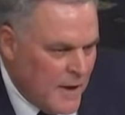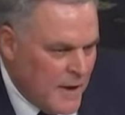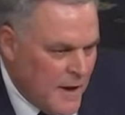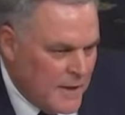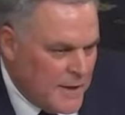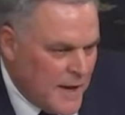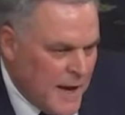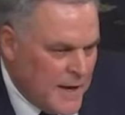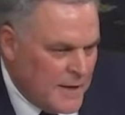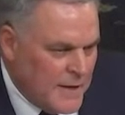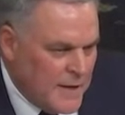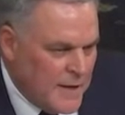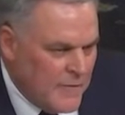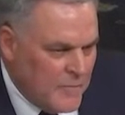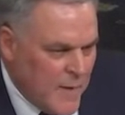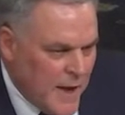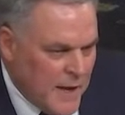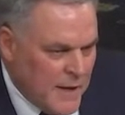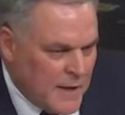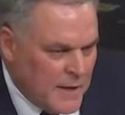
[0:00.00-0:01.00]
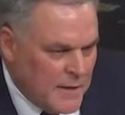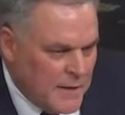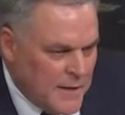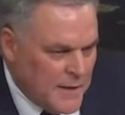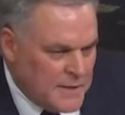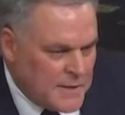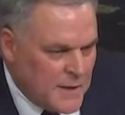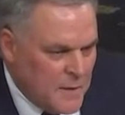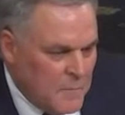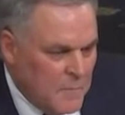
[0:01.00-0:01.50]
And the idea of making
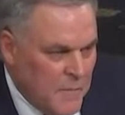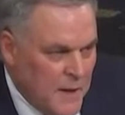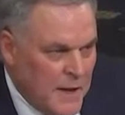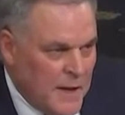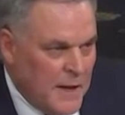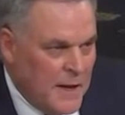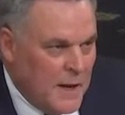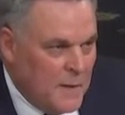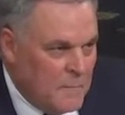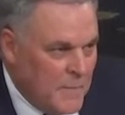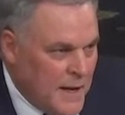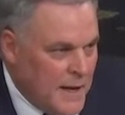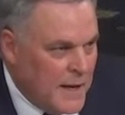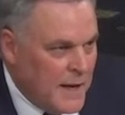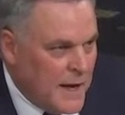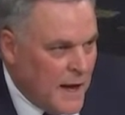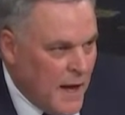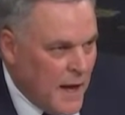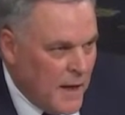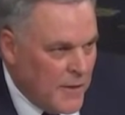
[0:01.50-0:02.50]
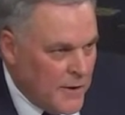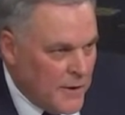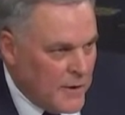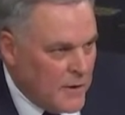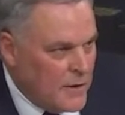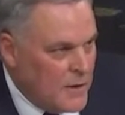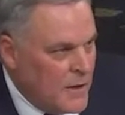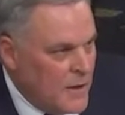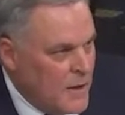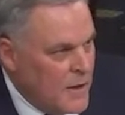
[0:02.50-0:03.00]
this and many, many
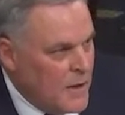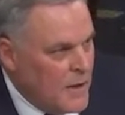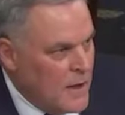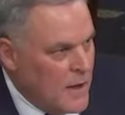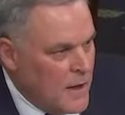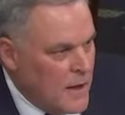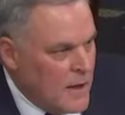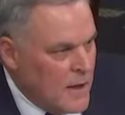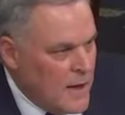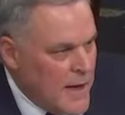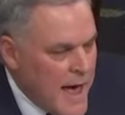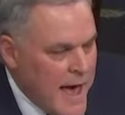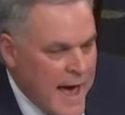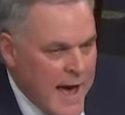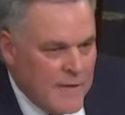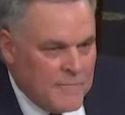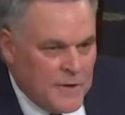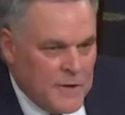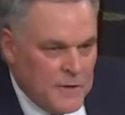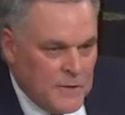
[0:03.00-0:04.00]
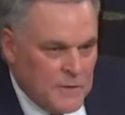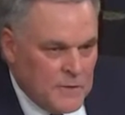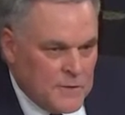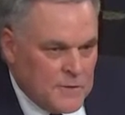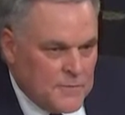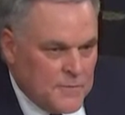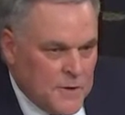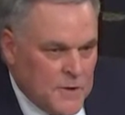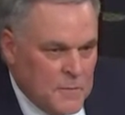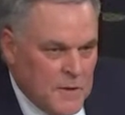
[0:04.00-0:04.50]
other
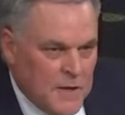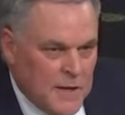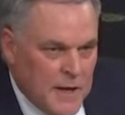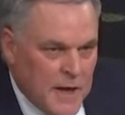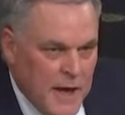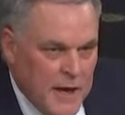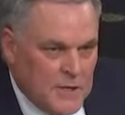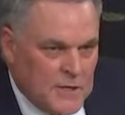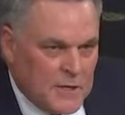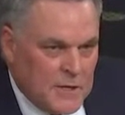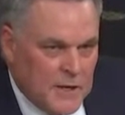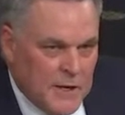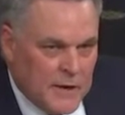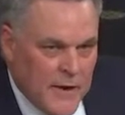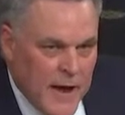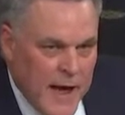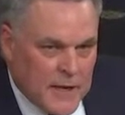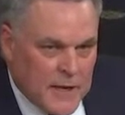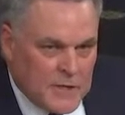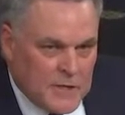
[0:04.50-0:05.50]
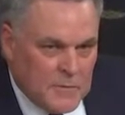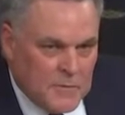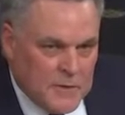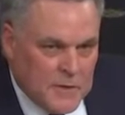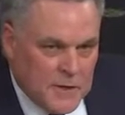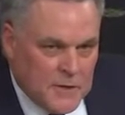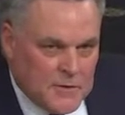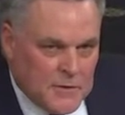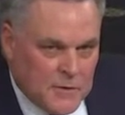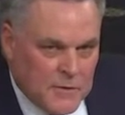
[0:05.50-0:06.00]
avenues for communication, interaction
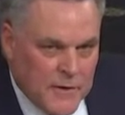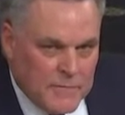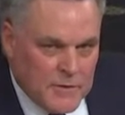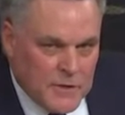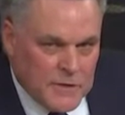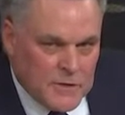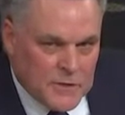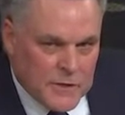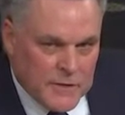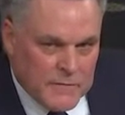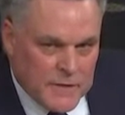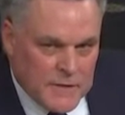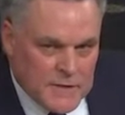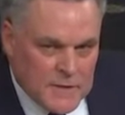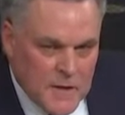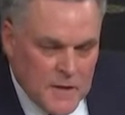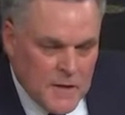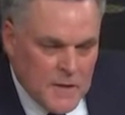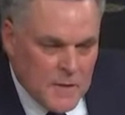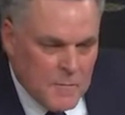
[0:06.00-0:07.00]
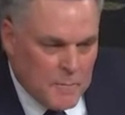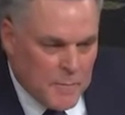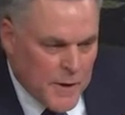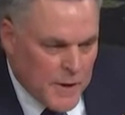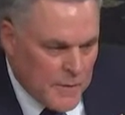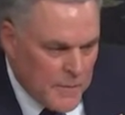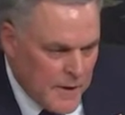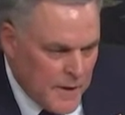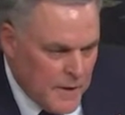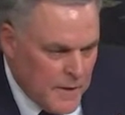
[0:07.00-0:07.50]
with the Internal Revenue Service
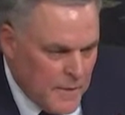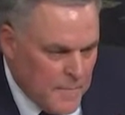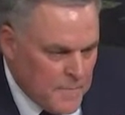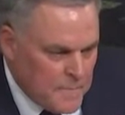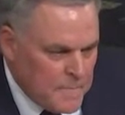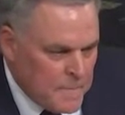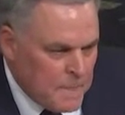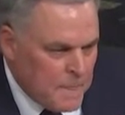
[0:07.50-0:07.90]
permanent.